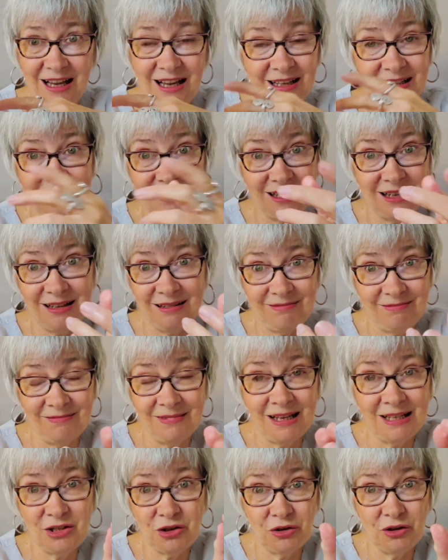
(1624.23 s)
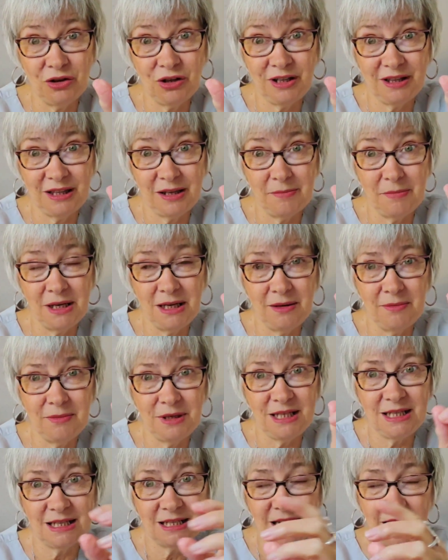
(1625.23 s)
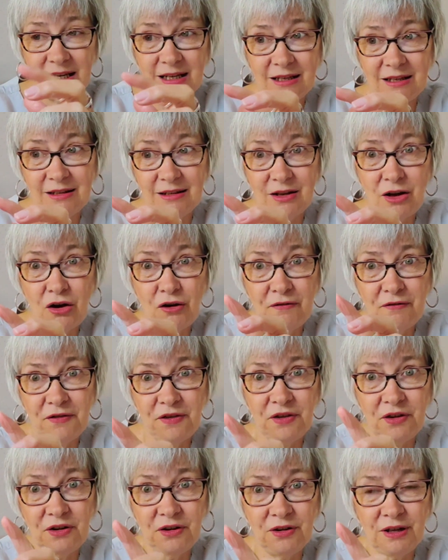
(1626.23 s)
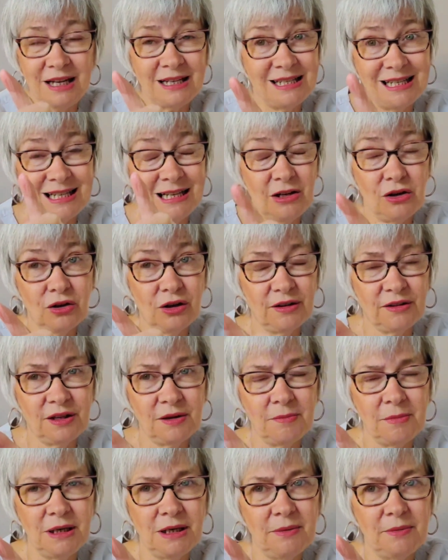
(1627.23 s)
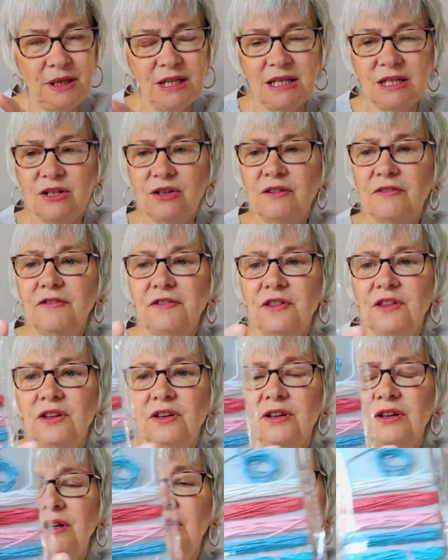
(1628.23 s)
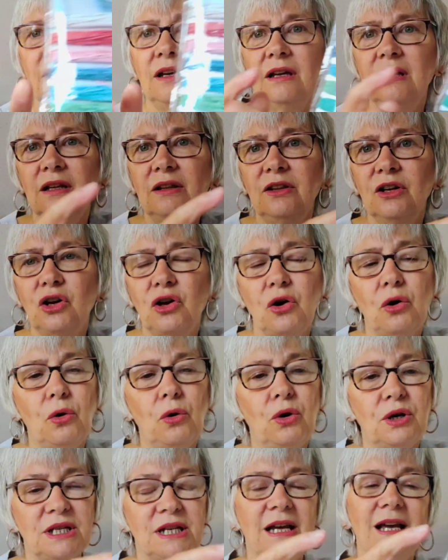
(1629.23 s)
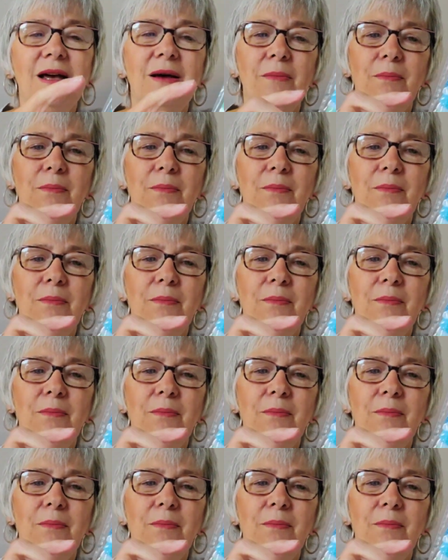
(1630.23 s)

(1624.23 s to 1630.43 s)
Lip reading: I don't look at the millimetre of I didn't look at the millimetre of the cord,